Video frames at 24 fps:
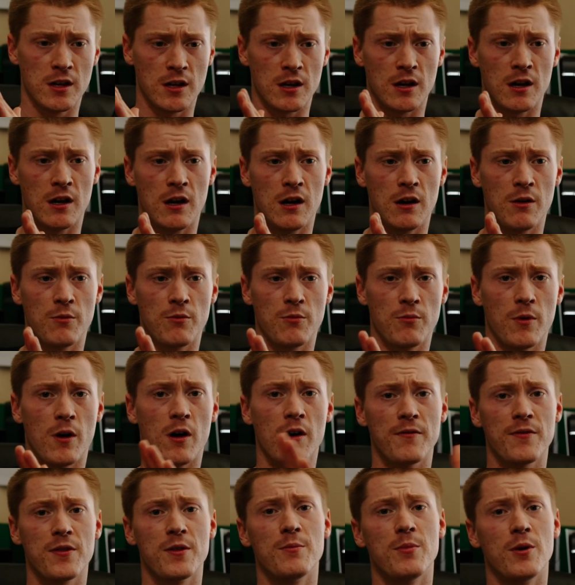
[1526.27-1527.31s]
uh,
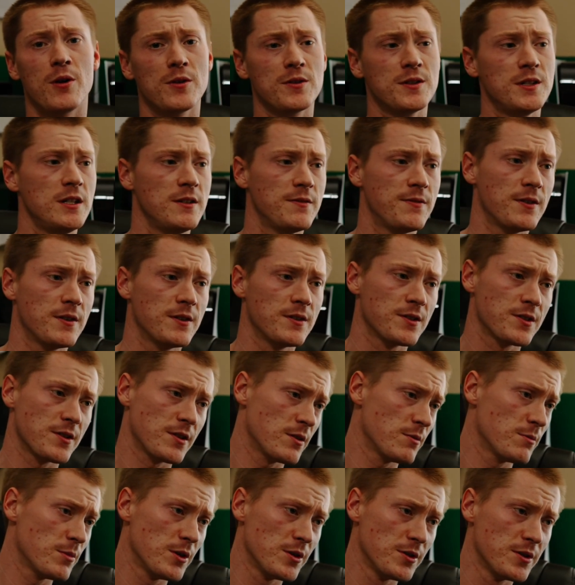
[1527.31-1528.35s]
off the ball defense,
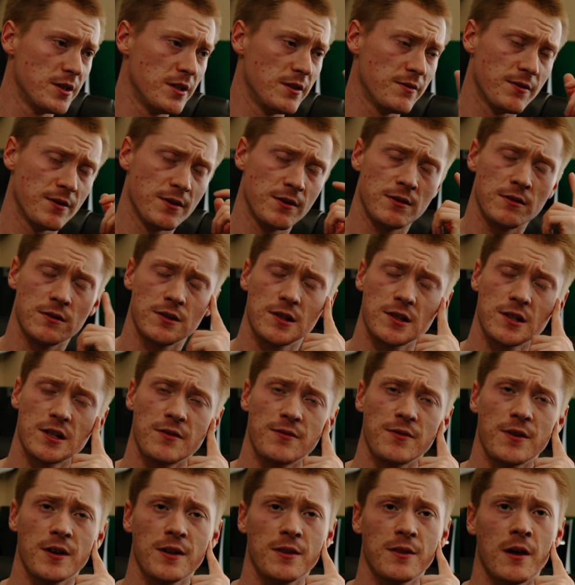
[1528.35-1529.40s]
on ball defense,
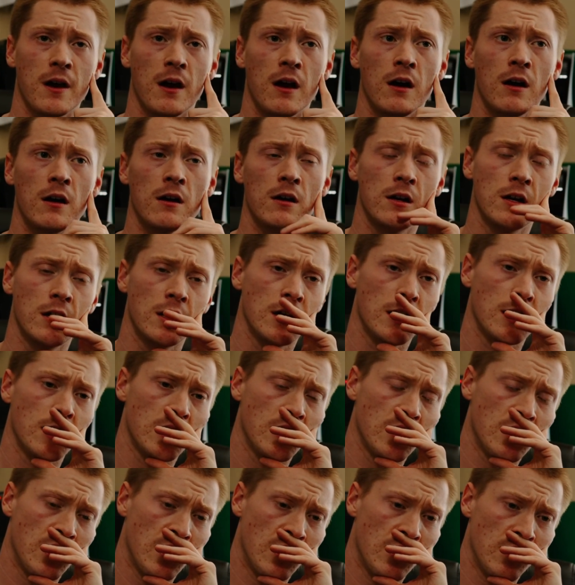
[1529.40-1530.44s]
stuff like that.
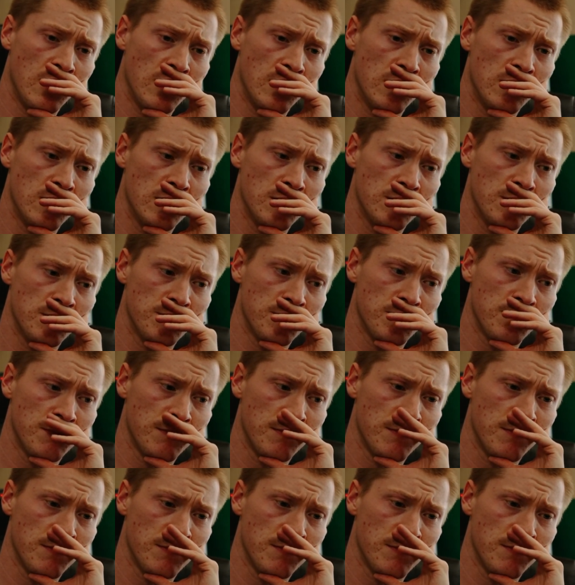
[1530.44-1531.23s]
Um,